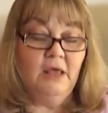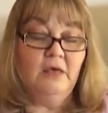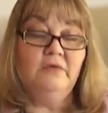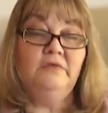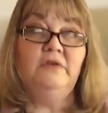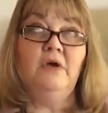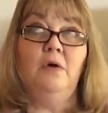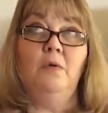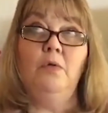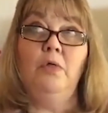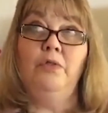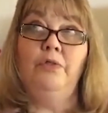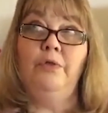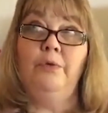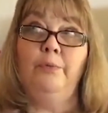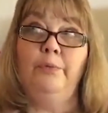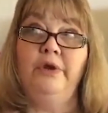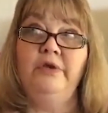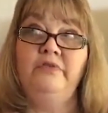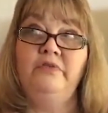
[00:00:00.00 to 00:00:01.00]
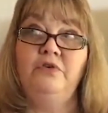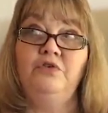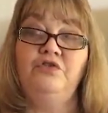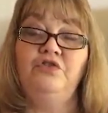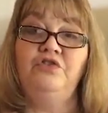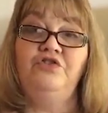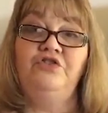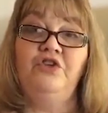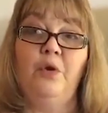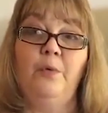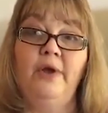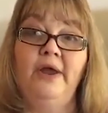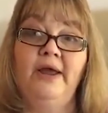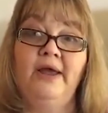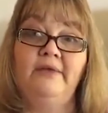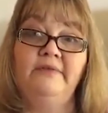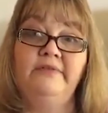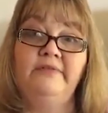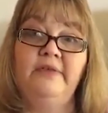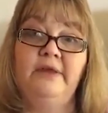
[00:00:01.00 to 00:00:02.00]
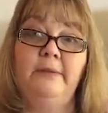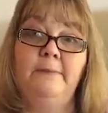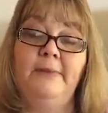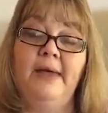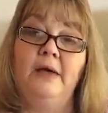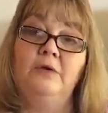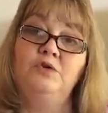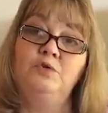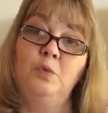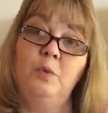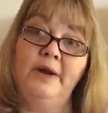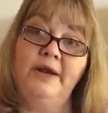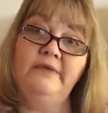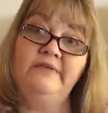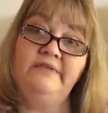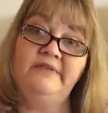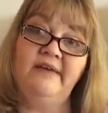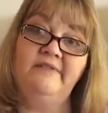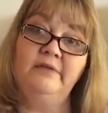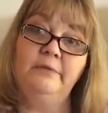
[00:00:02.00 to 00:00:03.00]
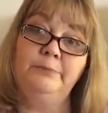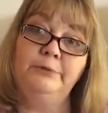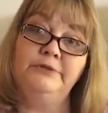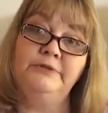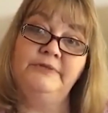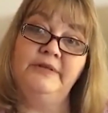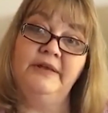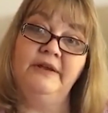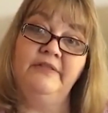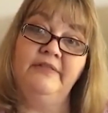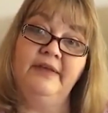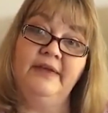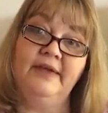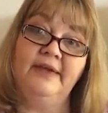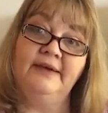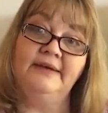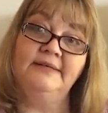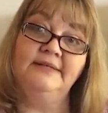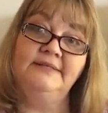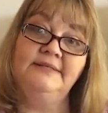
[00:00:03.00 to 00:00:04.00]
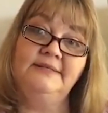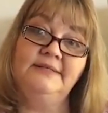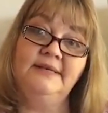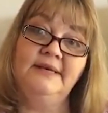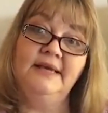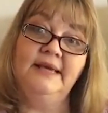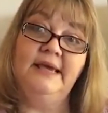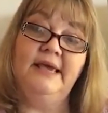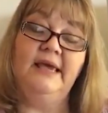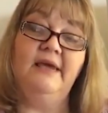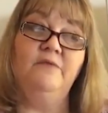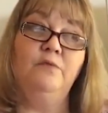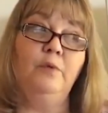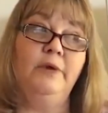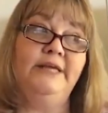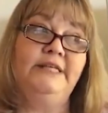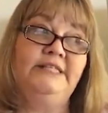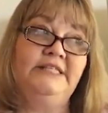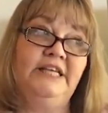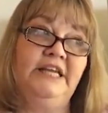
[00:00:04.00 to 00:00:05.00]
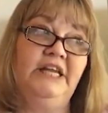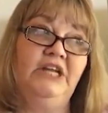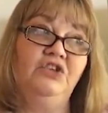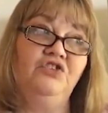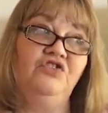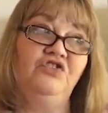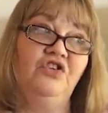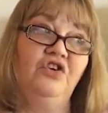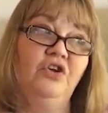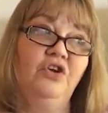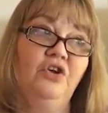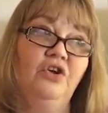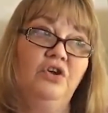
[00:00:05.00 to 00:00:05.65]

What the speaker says: So the research is showing us that about 27% of the kids, if we teach